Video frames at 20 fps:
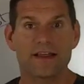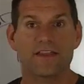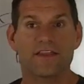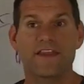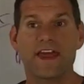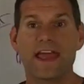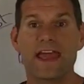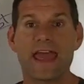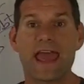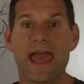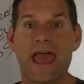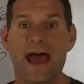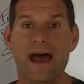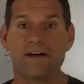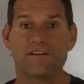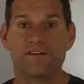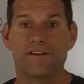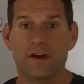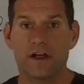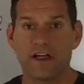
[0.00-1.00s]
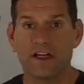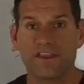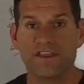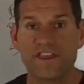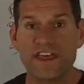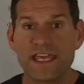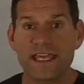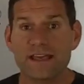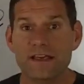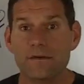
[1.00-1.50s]
They have
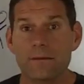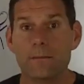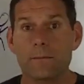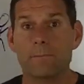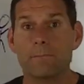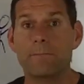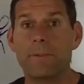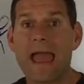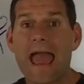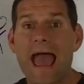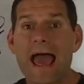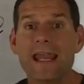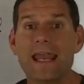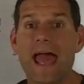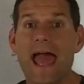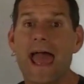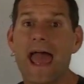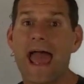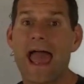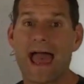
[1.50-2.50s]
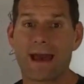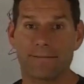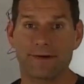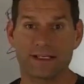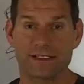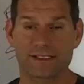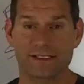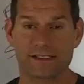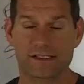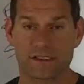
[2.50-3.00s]
th- bad
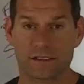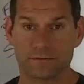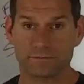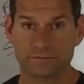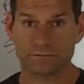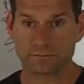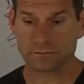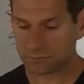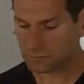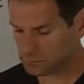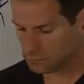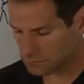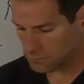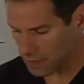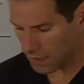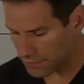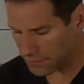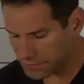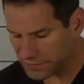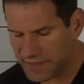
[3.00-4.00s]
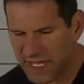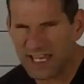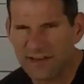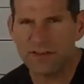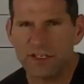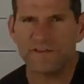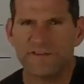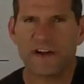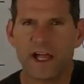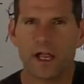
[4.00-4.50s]
habits that they've
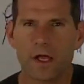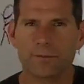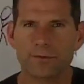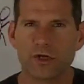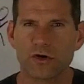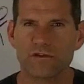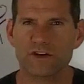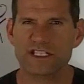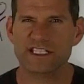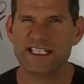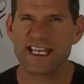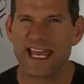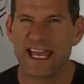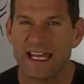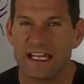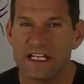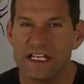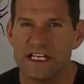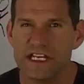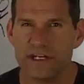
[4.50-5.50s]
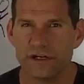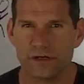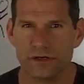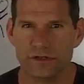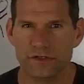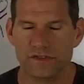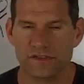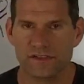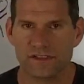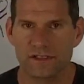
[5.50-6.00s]
developed over 10
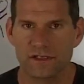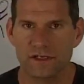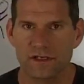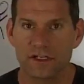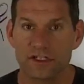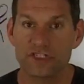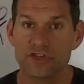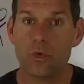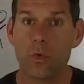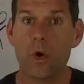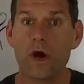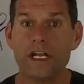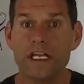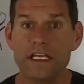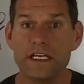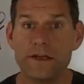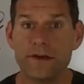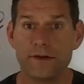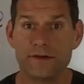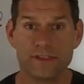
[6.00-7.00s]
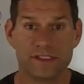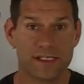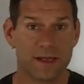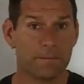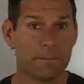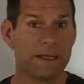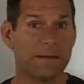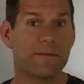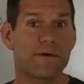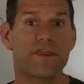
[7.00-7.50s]
years, 20 years,
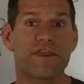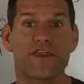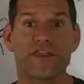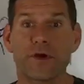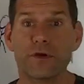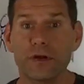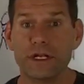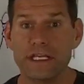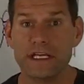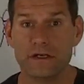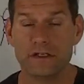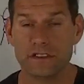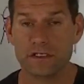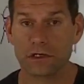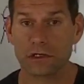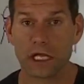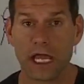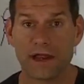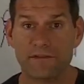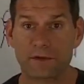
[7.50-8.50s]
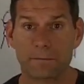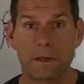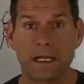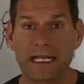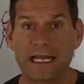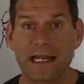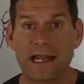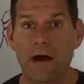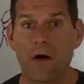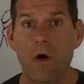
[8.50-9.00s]
some people 30 years of their life,
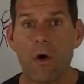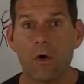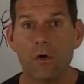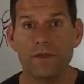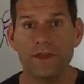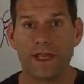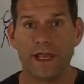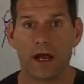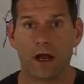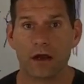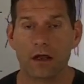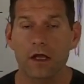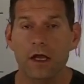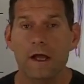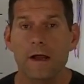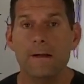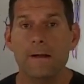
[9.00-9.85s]
depending on how old they are.